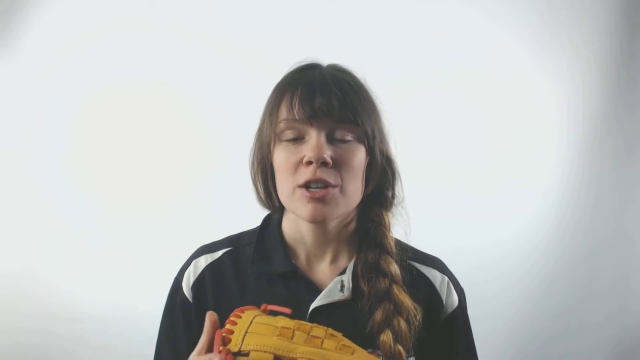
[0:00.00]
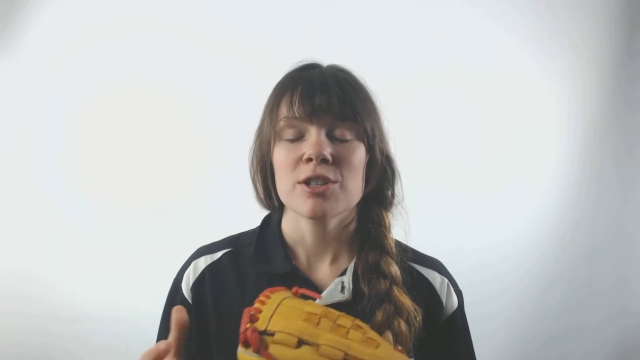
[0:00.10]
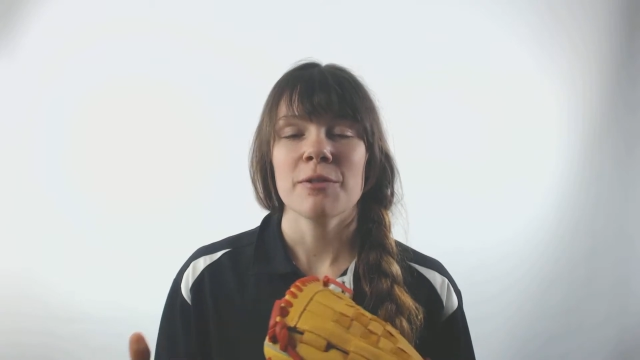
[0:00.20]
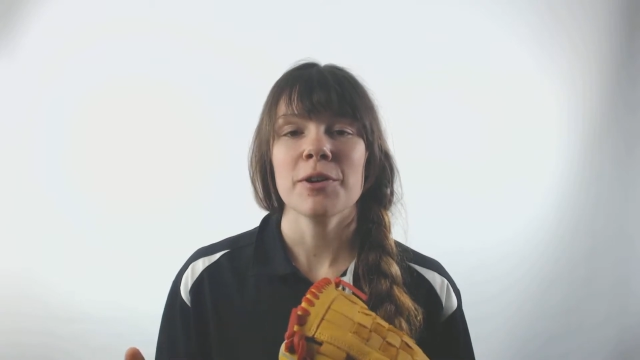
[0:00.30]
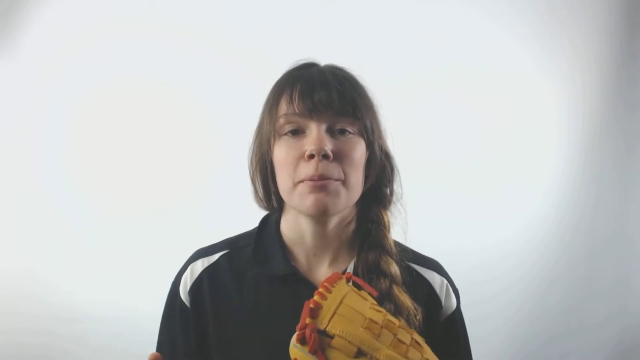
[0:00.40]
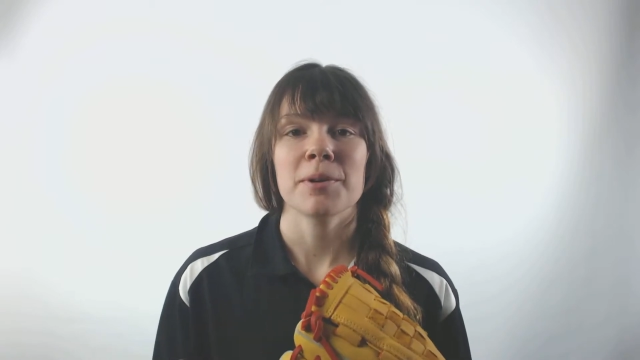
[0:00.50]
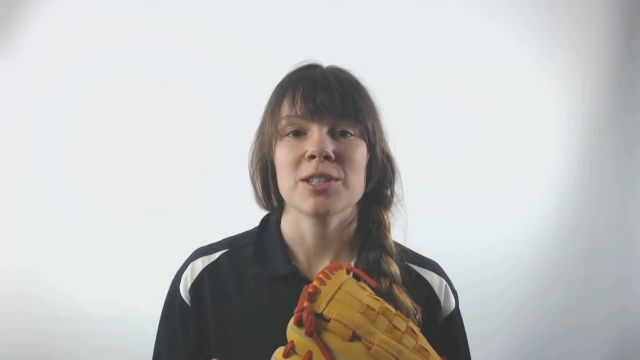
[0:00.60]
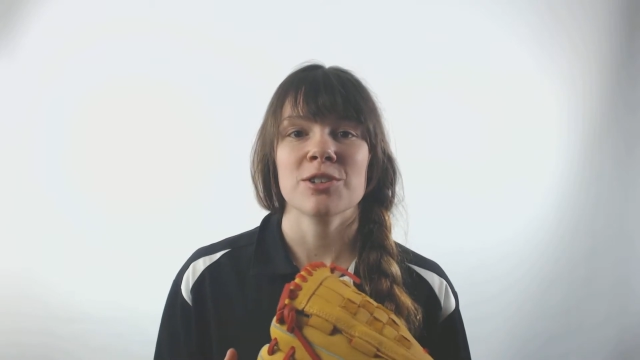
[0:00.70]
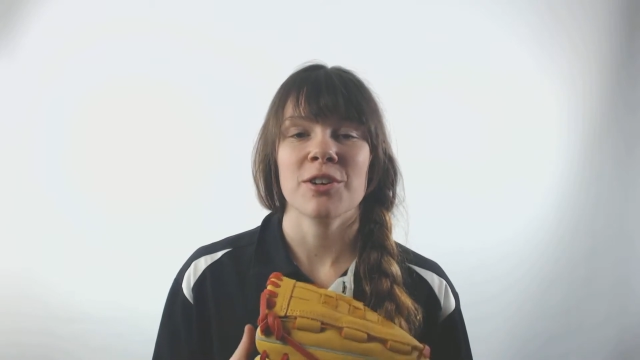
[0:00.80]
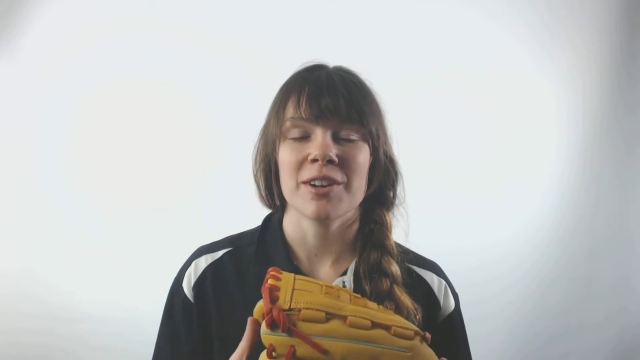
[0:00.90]
So if you're a
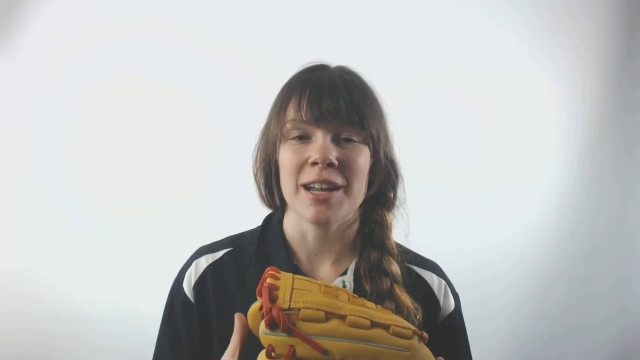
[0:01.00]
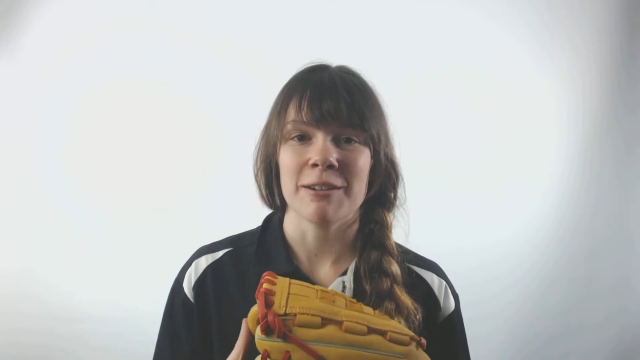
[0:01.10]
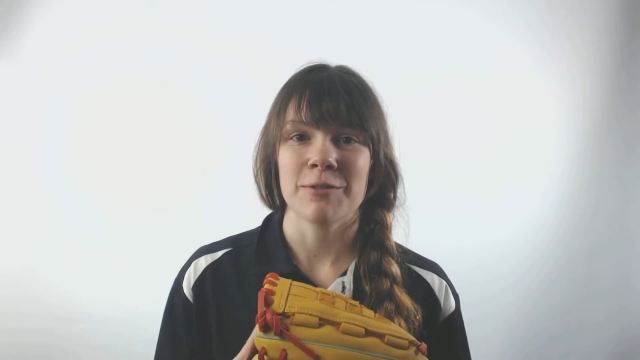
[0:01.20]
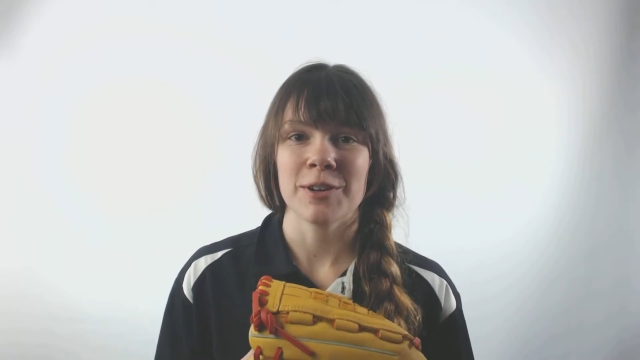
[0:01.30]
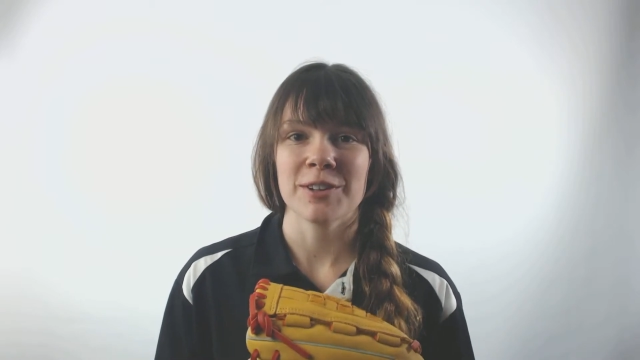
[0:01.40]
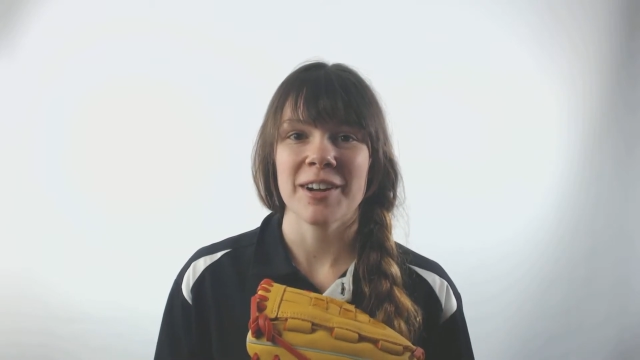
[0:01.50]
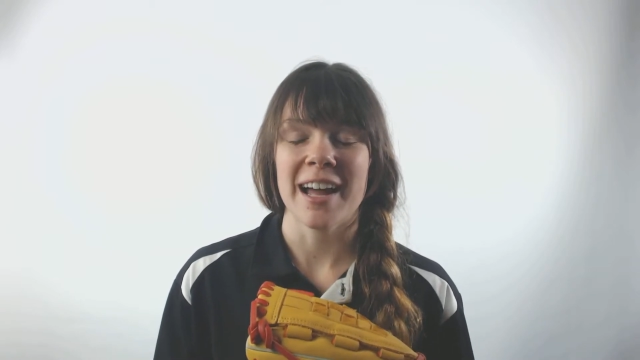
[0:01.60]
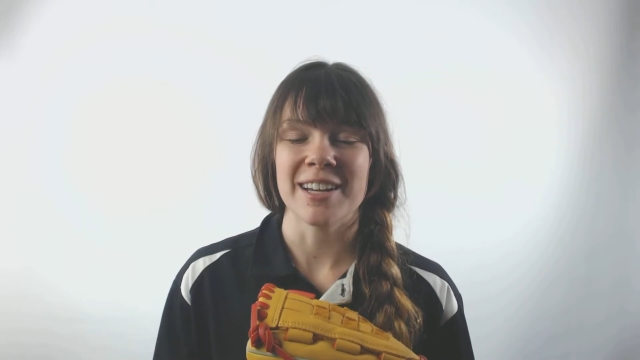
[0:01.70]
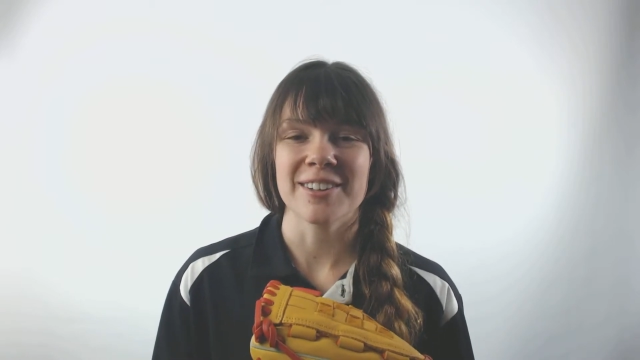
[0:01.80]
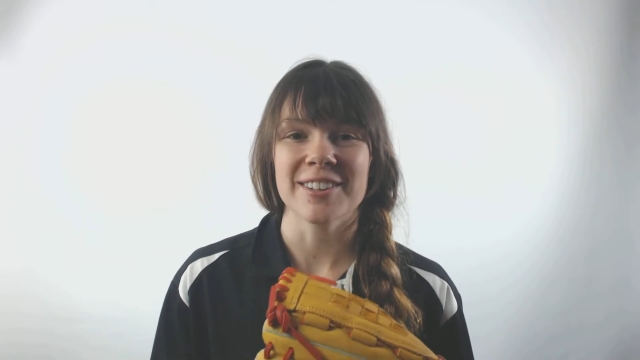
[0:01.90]
pitcher or an infielder
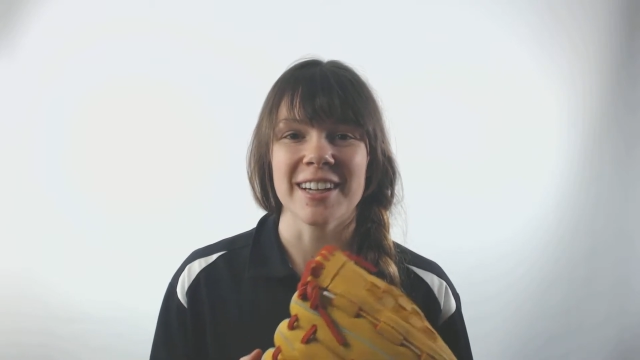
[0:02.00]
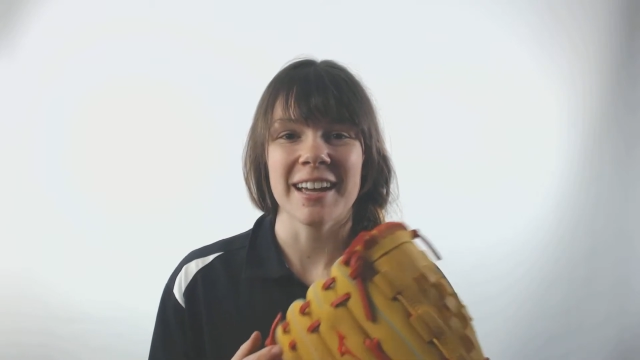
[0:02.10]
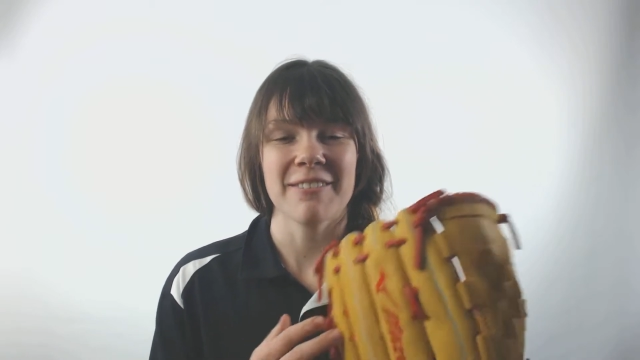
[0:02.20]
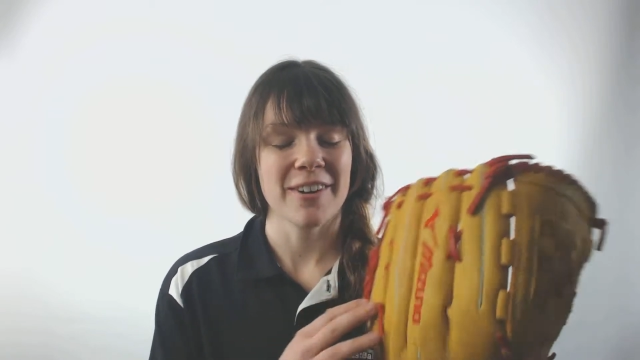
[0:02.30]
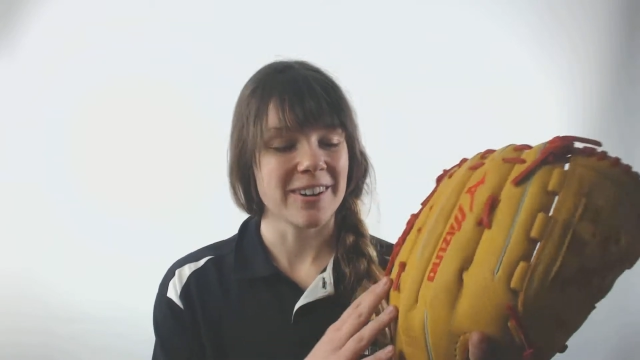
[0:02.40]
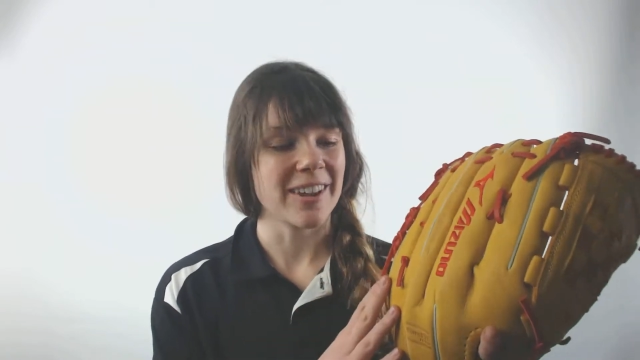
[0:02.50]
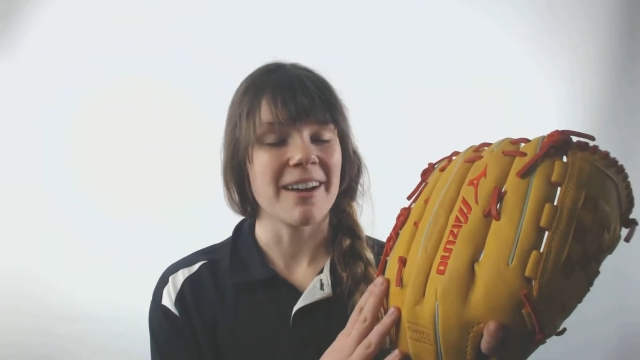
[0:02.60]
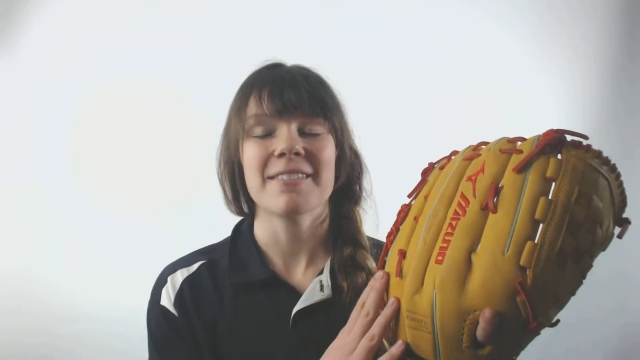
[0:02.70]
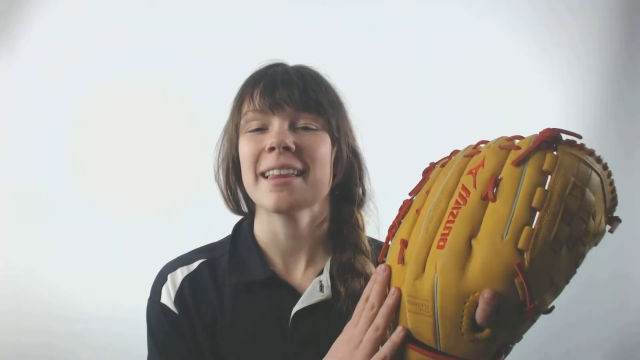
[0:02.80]
and you're looking for a glove